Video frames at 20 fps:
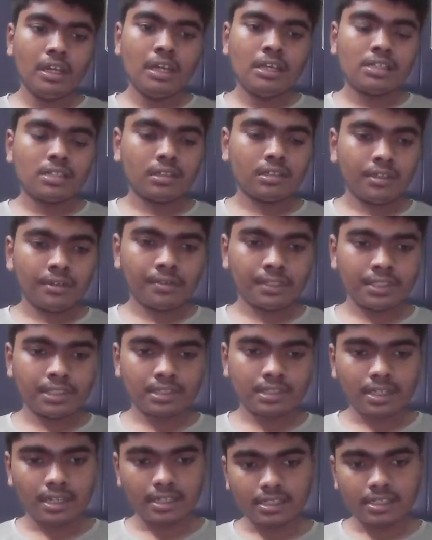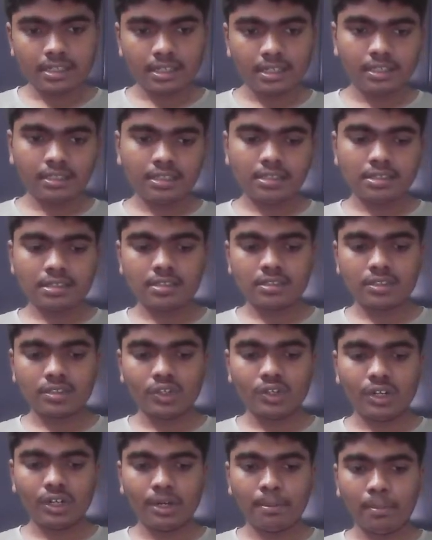So we will just consider this
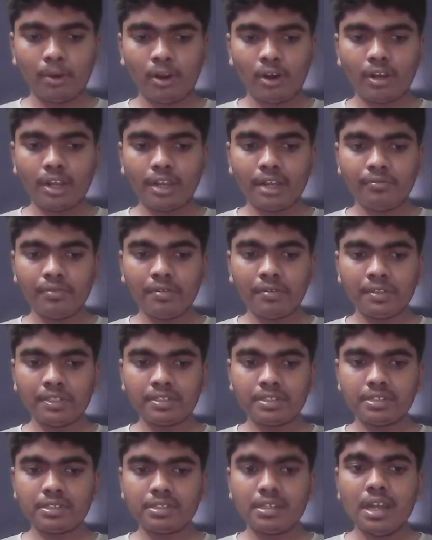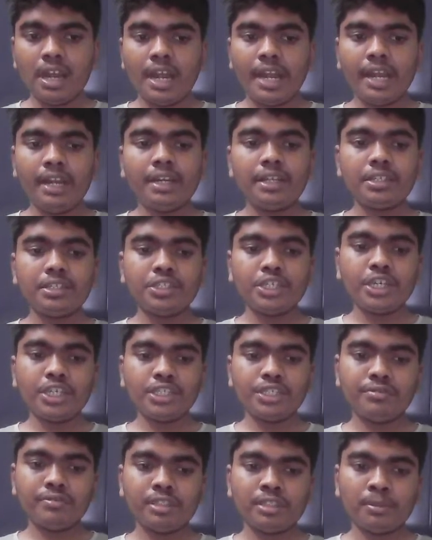third block, and we will just
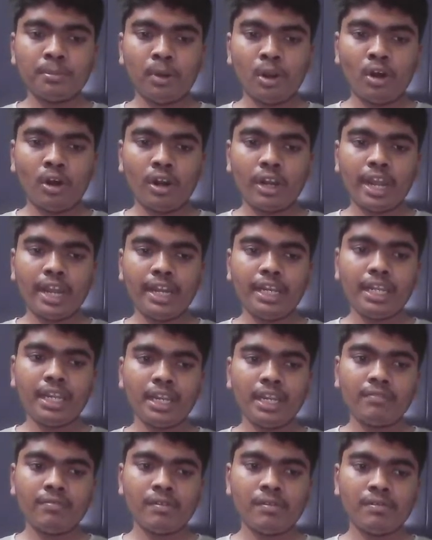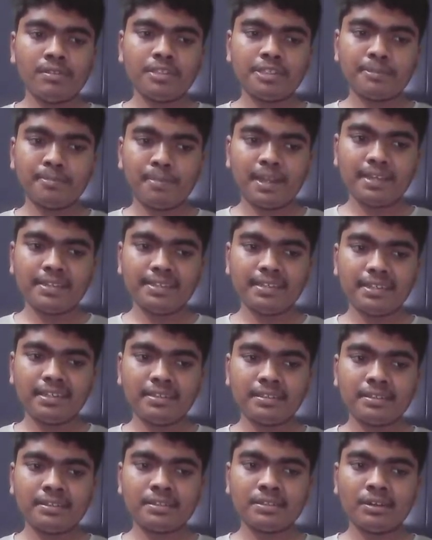interchange with the block 18, and we will just place it in
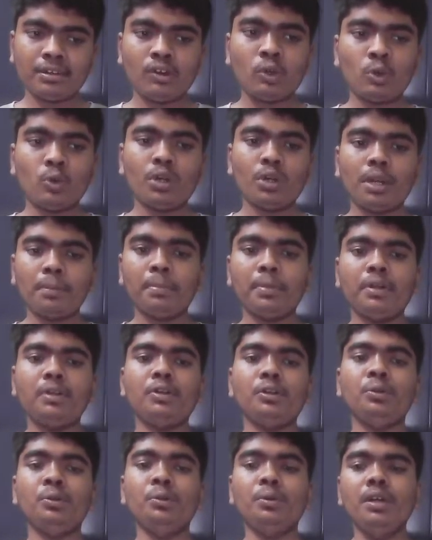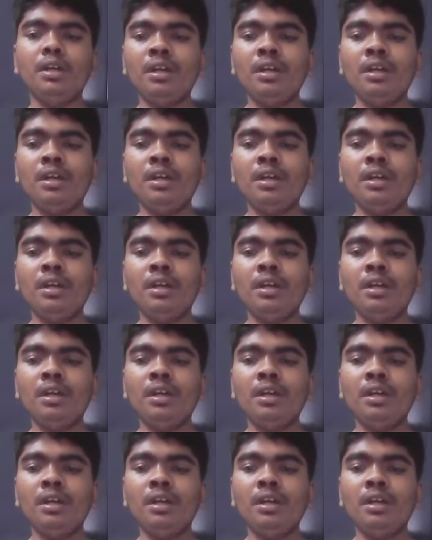this row number 2.